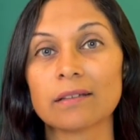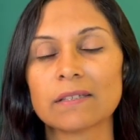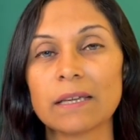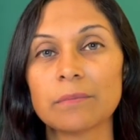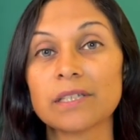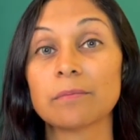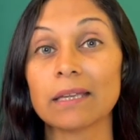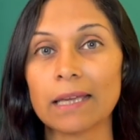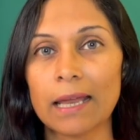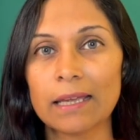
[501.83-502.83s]
seems to be
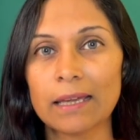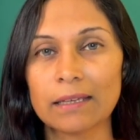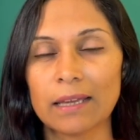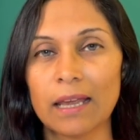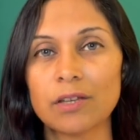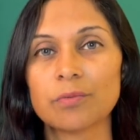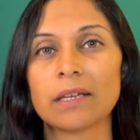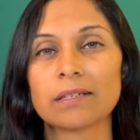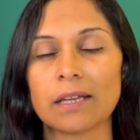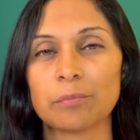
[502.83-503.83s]
getting
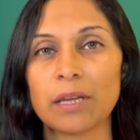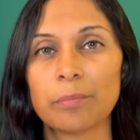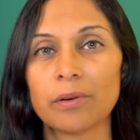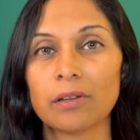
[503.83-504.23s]
engagement and people